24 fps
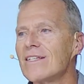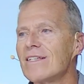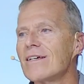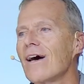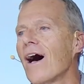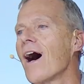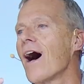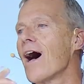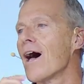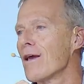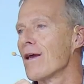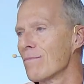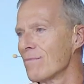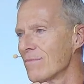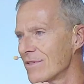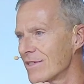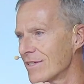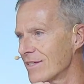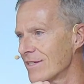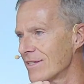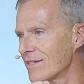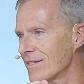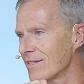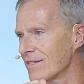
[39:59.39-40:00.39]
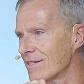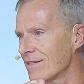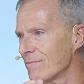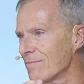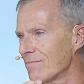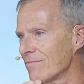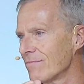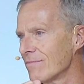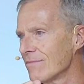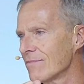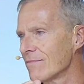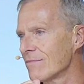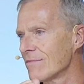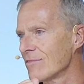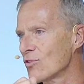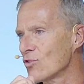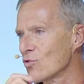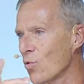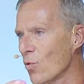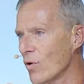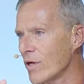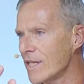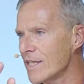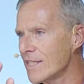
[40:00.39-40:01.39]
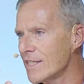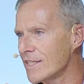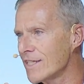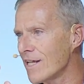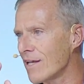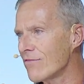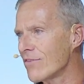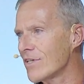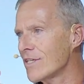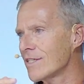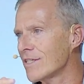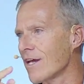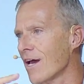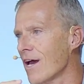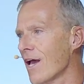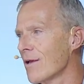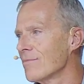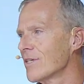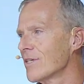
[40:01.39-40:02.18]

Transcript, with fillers: times. 27 times.